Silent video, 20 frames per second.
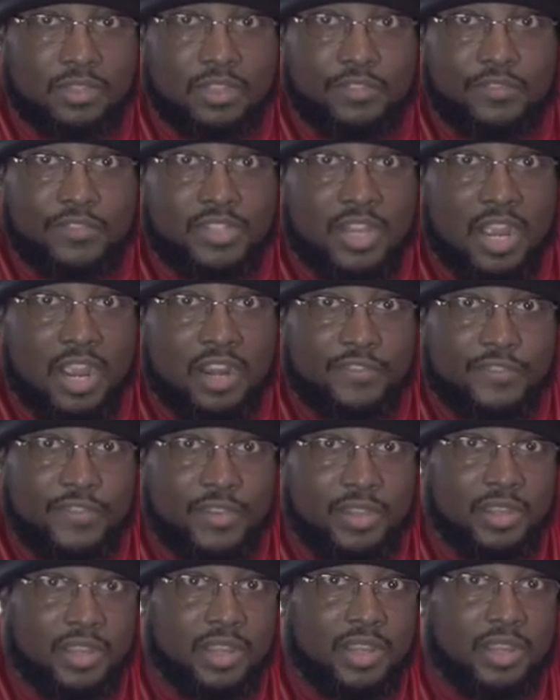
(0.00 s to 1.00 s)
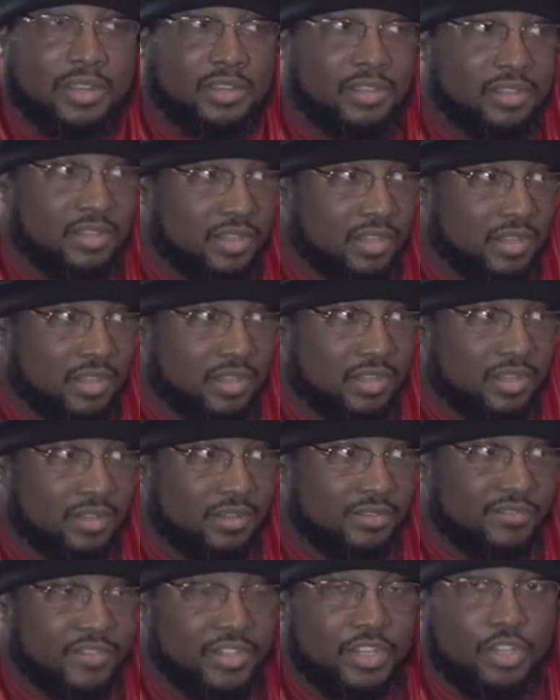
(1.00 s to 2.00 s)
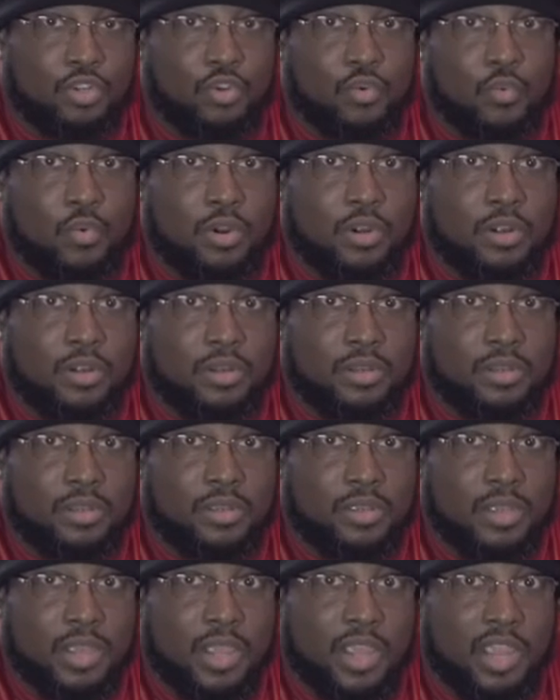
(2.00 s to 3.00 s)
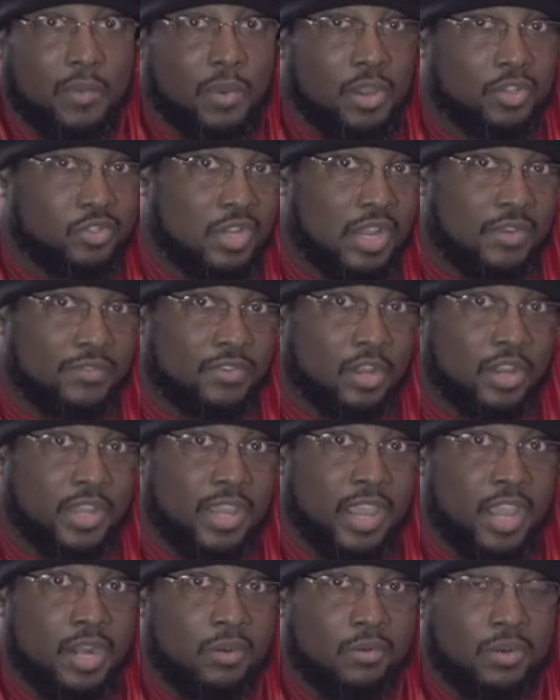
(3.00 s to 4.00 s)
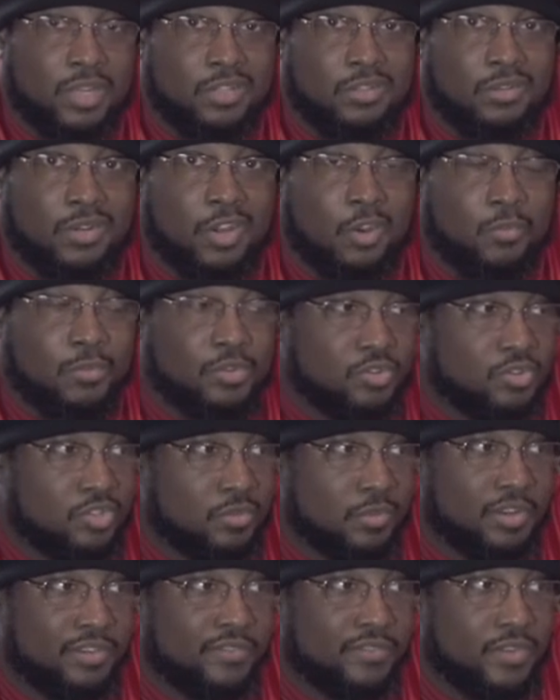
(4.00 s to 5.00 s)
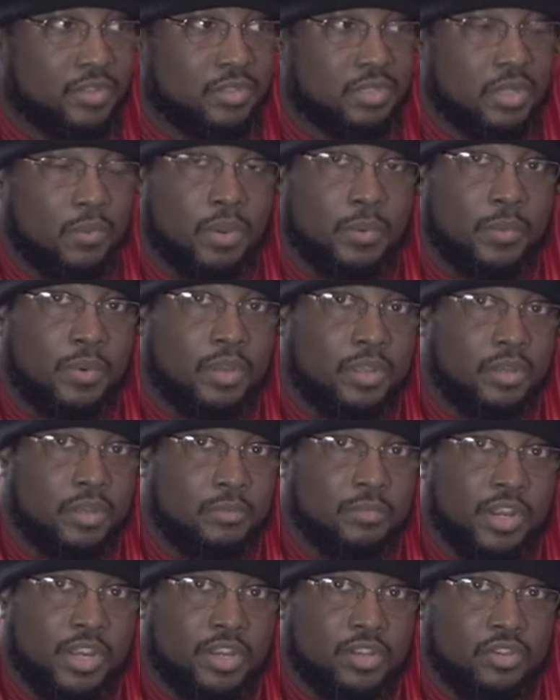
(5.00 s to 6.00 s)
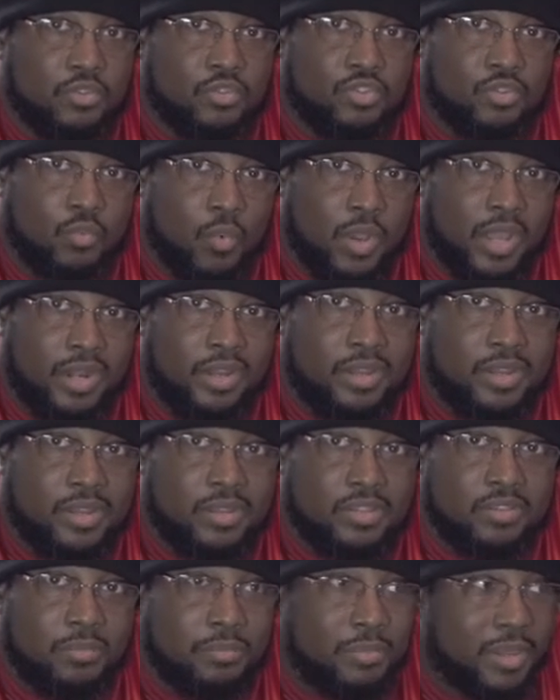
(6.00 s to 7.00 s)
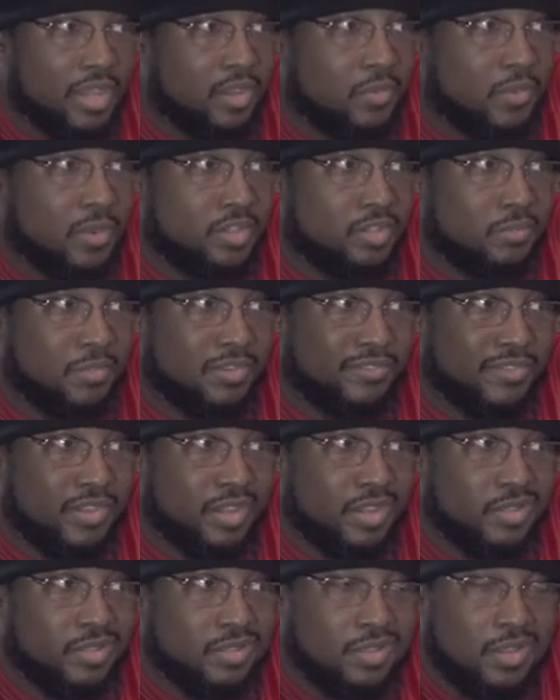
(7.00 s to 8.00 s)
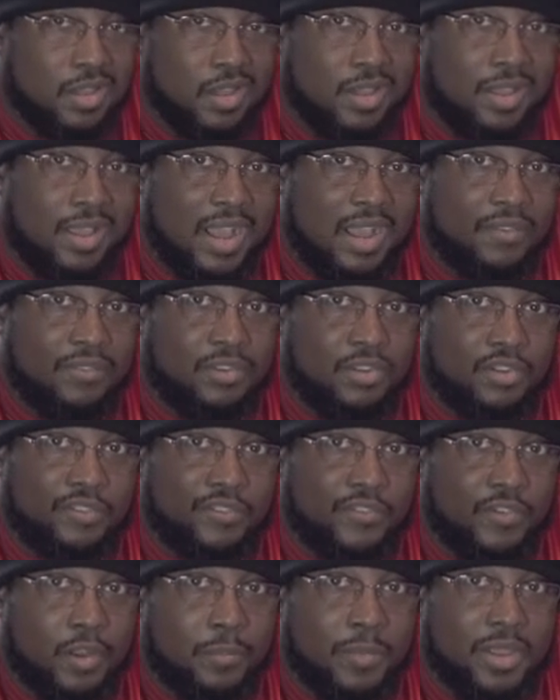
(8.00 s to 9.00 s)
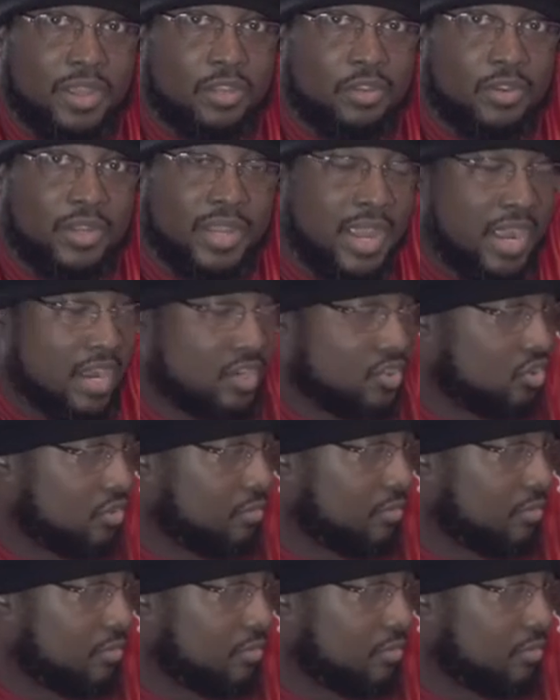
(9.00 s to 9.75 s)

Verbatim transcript: photography and the video work. And we also have a caterer that's gonna help us on some of the events. That way we're looking to bring in, do some weddings, some banquets, some events, have a little fun, make a little cash in